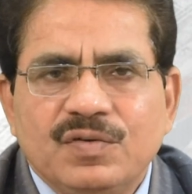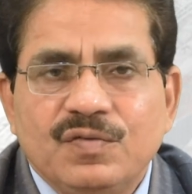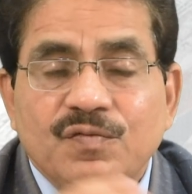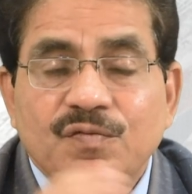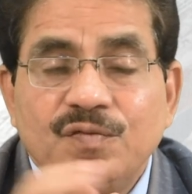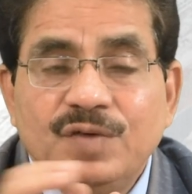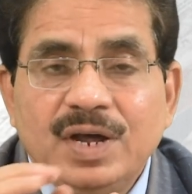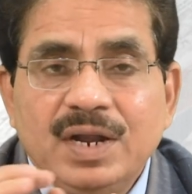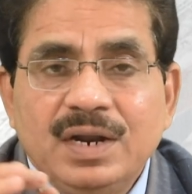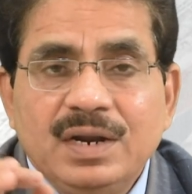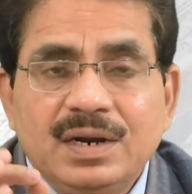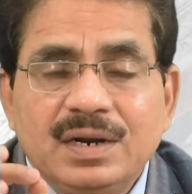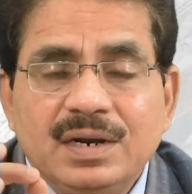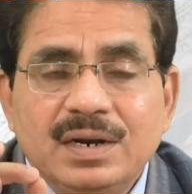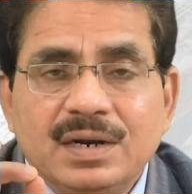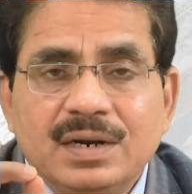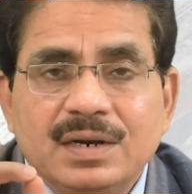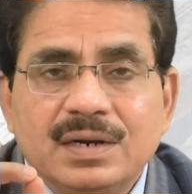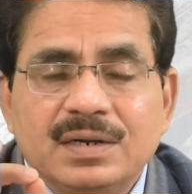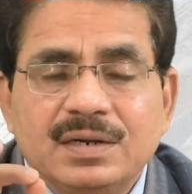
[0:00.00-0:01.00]
One
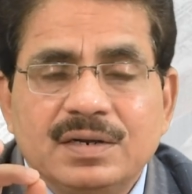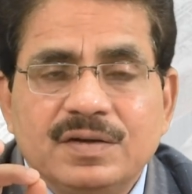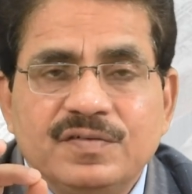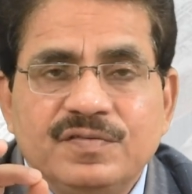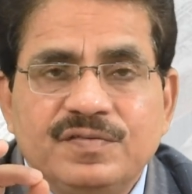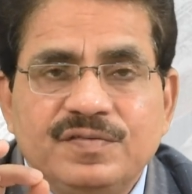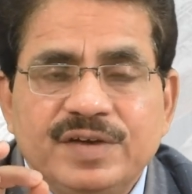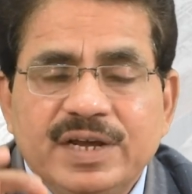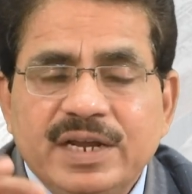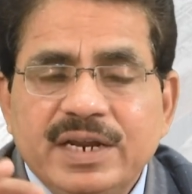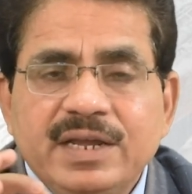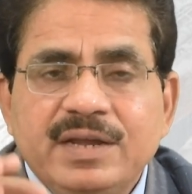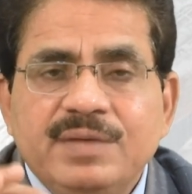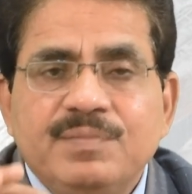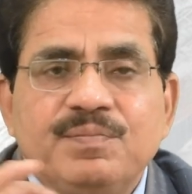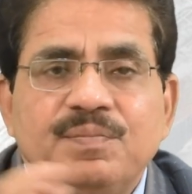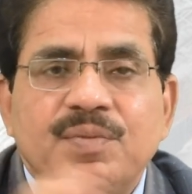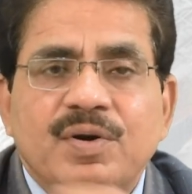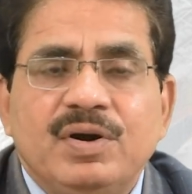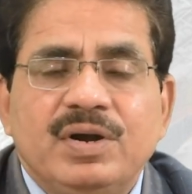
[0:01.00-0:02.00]
very
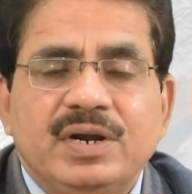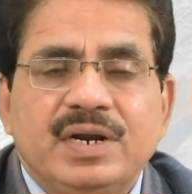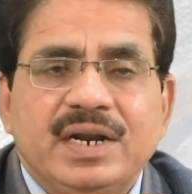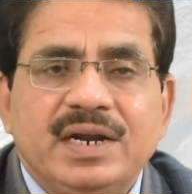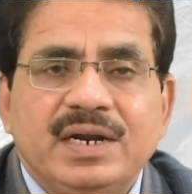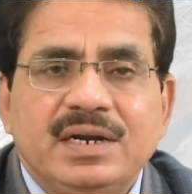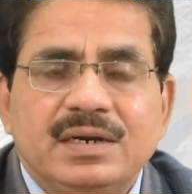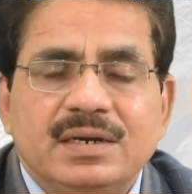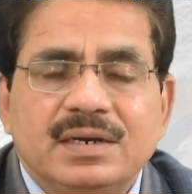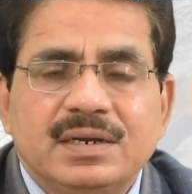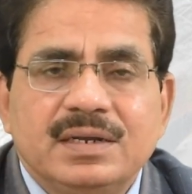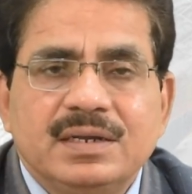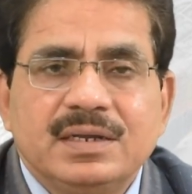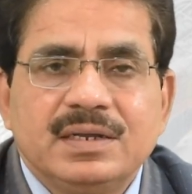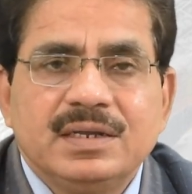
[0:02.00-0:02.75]
important,